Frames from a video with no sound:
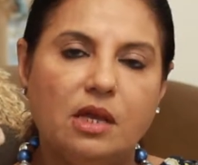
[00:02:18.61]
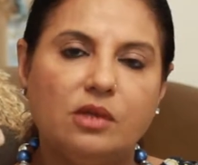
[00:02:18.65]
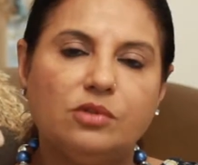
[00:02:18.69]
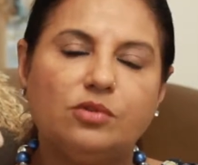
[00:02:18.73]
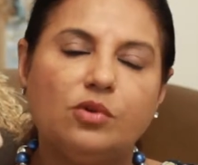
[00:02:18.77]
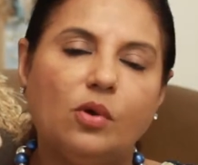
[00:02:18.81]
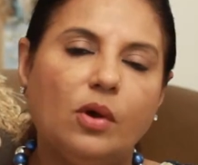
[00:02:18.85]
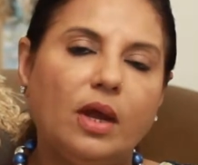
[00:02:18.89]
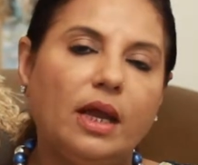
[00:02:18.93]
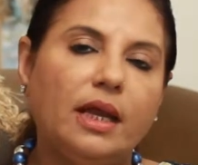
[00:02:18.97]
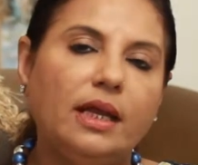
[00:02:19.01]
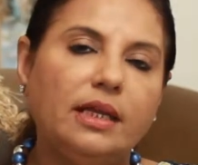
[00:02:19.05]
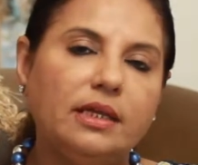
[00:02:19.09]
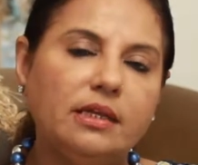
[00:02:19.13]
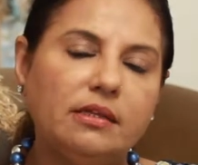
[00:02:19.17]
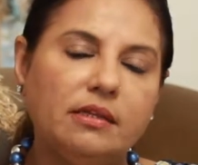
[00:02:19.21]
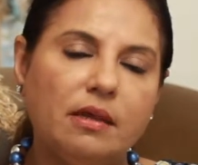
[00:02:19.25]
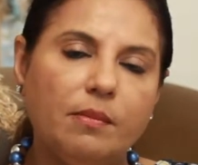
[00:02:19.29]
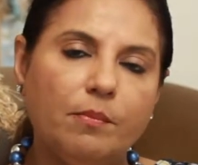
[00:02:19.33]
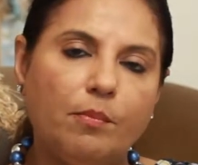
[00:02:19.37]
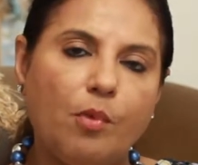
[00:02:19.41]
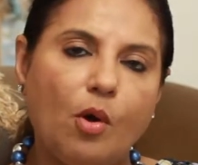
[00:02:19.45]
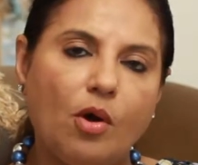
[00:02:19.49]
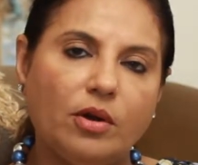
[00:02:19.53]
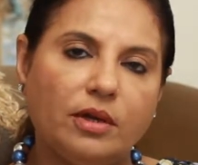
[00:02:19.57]
So it is
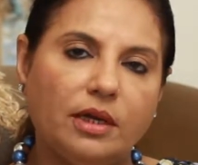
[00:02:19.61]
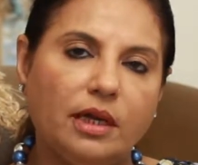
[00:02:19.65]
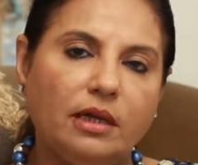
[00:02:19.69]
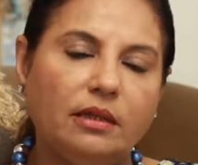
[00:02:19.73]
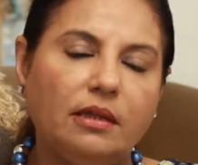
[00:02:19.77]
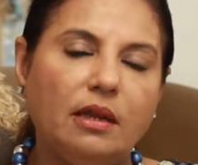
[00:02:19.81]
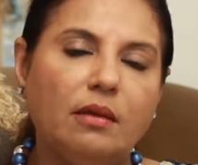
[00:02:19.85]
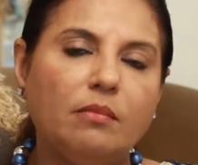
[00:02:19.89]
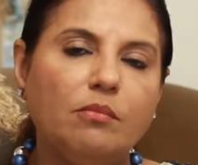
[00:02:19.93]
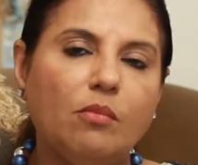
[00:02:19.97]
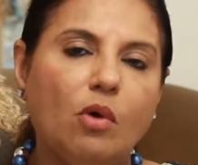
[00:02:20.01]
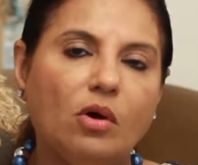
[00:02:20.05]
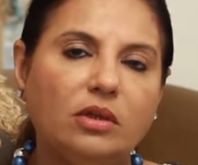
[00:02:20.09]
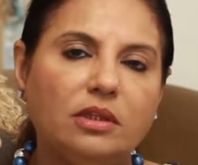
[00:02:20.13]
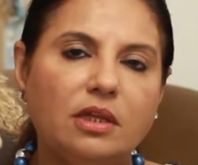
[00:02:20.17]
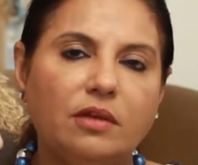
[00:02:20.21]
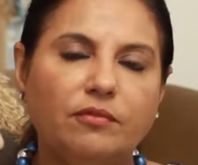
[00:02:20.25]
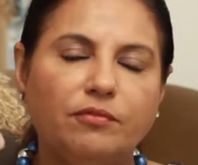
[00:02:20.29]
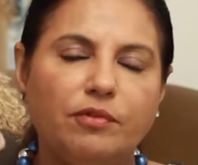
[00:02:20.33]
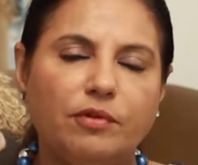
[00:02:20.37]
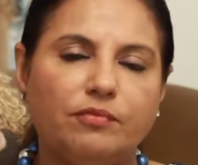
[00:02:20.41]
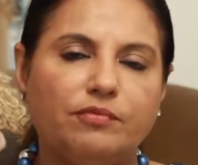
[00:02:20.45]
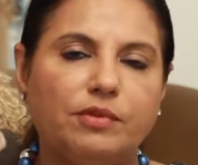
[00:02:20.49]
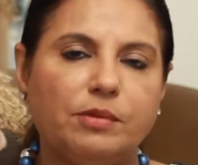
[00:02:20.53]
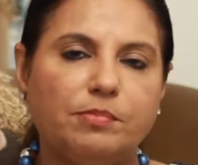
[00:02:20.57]
important and more
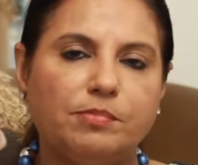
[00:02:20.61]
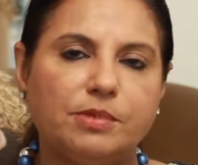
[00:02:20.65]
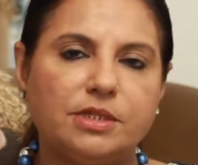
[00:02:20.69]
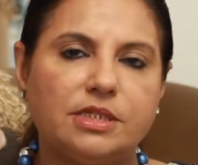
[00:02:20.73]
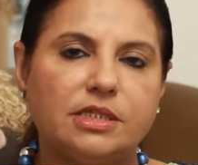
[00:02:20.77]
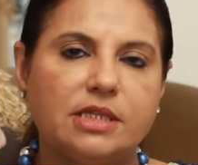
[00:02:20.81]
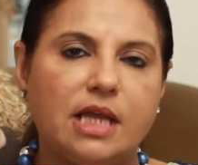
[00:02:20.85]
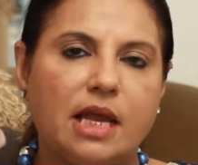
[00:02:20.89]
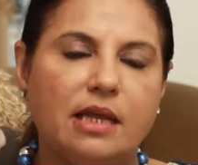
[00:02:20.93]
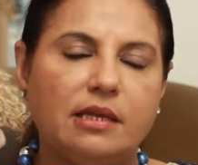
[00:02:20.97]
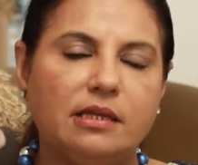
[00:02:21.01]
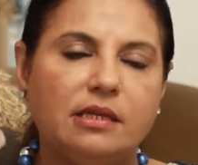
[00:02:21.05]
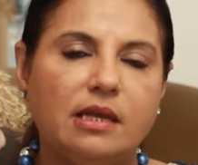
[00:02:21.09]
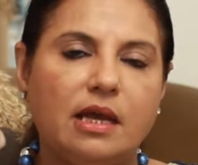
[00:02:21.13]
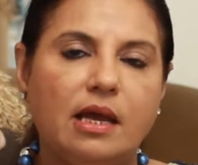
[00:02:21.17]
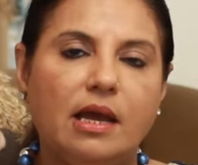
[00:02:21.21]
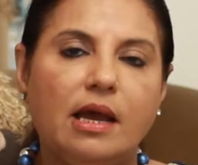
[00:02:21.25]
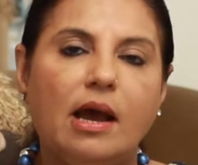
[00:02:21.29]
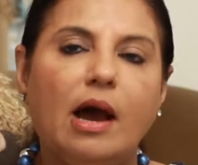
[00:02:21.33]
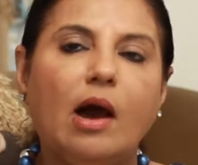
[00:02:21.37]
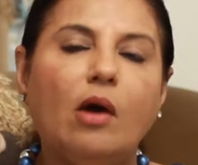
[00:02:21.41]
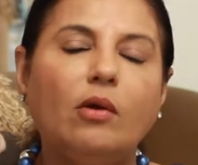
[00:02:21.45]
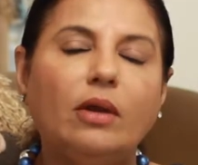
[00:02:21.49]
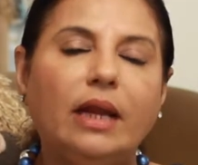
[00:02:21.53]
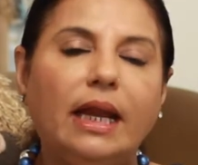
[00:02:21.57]
than 50%
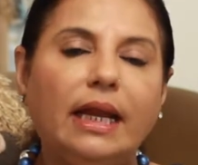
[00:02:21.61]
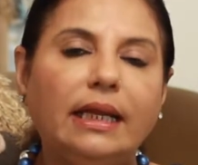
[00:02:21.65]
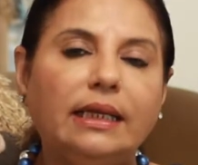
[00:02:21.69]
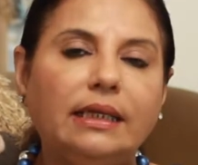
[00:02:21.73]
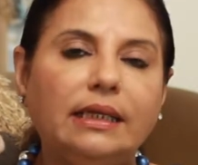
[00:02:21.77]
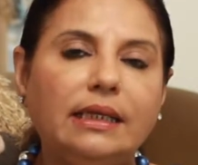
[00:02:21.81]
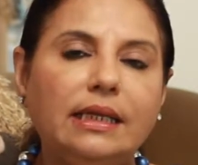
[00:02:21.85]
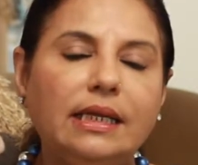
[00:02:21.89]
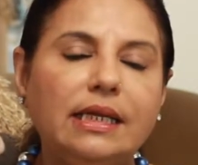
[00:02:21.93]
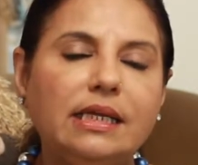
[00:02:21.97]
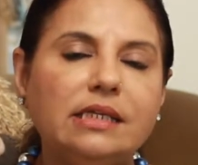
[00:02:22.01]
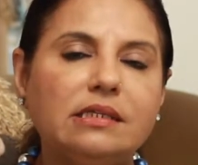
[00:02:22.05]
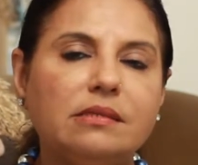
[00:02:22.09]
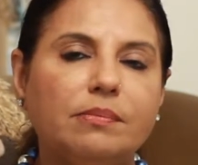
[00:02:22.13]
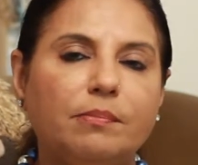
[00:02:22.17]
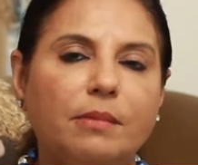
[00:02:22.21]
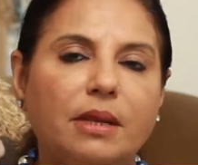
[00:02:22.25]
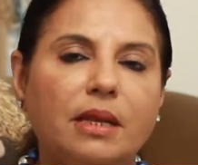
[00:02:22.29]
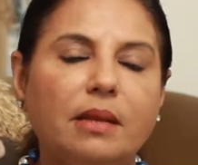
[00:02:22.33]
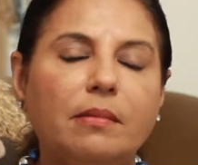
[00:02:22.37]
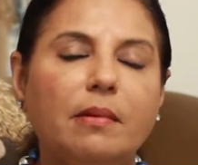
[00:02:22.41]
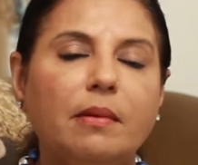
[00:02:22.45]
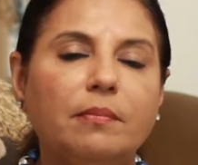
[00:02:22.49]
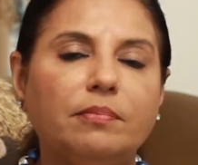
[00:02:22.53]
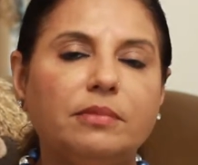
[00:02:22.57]
or at least
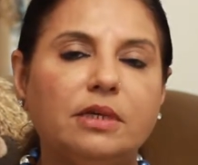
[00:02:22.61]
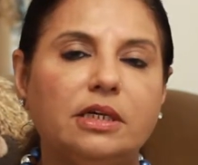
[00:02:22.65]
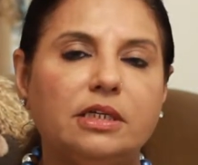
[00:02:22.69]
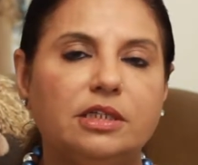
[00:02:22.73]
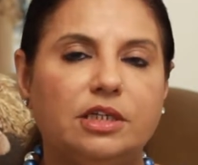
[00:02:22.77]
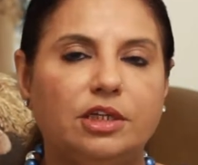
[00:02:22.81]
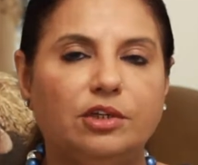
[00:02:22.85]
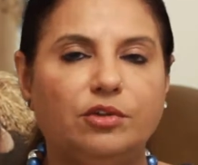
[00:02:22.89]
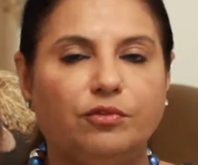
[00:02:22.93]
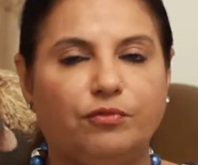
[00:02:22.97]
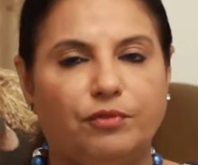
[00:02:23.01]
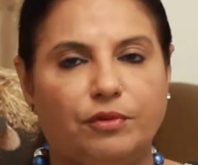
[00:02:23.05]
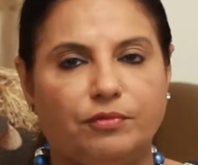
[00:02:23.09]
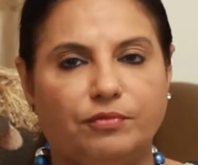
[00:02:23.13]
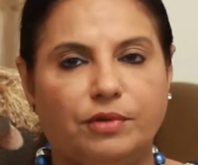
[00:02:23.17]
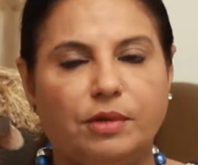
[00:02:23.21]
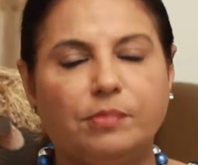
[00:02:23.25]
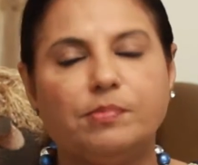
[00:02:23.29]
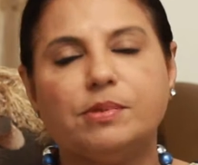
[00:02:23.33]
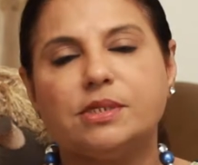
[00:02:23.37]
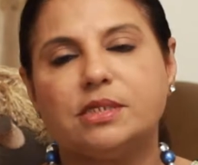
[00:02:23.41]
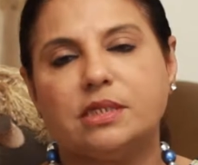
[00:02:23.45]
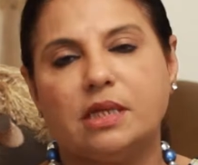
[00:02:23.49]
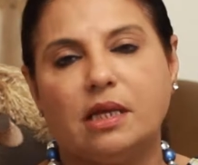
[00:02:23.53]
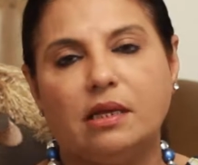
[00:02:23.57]
minimum 30 to
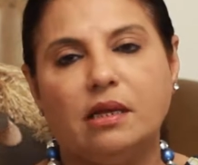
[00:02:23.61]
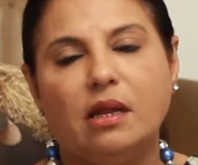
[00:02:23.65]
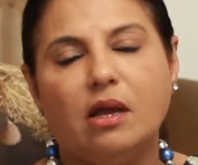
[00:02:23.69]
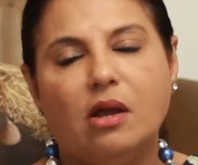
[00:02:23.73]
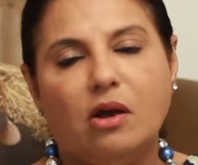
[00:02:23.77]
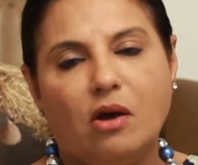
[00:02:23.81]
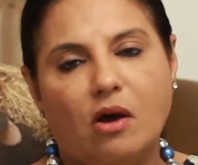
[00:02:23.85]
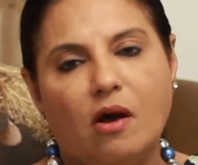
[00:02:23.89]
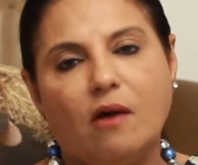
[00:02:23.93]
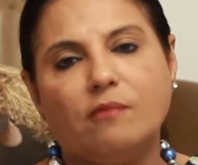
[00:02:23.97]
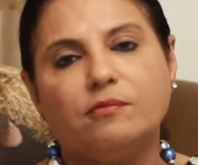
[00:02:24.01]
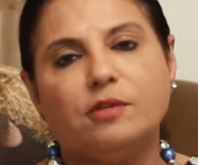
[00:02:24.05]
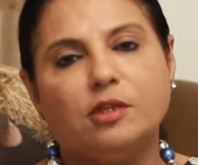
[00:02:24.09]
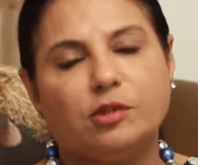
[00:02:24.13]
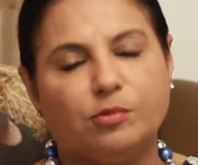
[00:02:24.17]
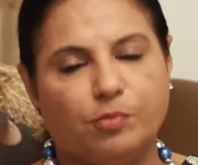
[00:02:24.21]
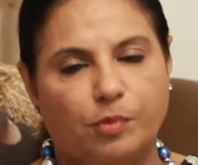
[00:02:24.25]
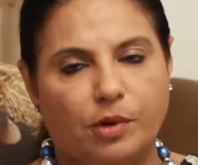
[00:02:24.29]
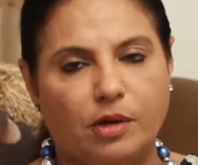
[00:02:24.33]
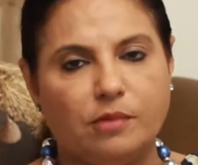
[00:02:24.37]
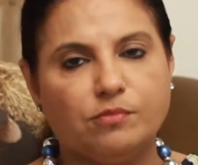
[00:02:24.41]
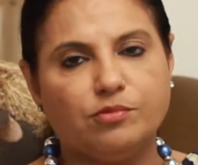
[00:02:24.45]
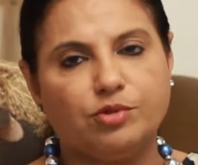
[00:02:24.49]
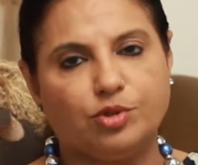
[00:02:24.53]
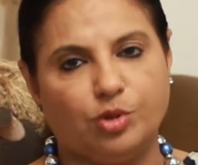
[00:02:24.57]
50% of the
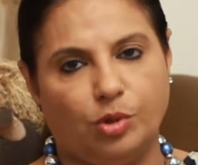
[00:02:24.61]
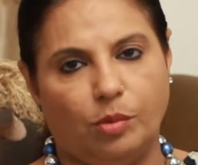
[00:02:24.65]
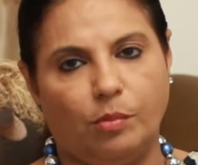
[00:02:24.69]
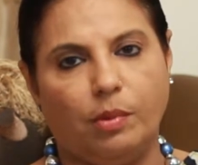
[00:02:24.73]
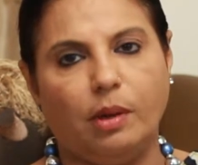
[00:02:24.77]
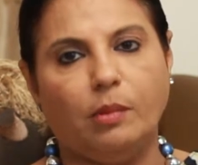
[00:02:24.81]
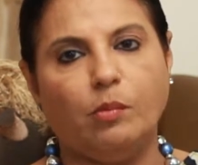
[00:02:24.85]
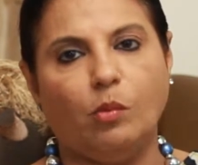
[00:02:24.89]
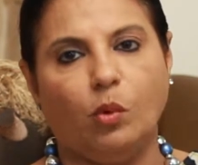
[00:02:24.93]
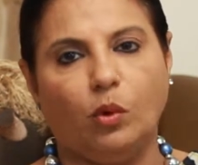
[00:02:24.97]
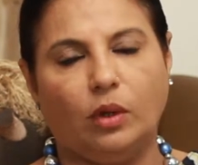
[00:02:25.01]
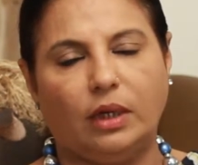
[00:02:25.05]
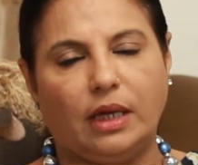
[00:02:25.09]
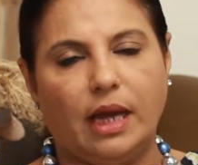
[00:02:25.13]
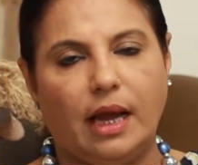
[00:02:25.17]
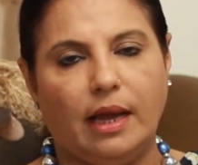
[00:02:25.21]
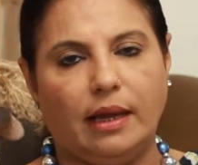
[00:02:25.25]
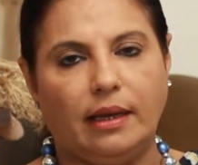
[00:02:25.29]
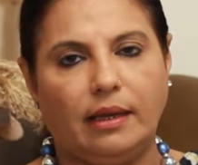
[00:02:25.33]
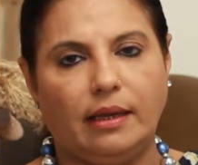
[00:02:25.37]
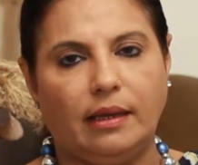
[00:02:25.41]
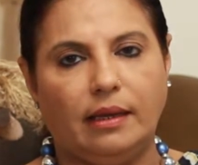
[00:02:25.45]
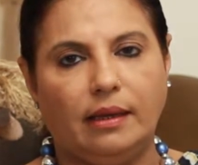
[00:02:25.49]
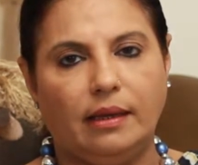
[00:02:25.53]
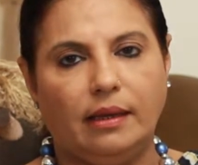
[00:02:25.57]
sperms should be
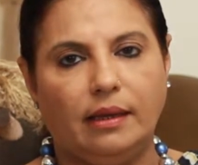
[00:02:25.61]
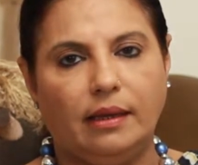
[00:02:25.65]
motile.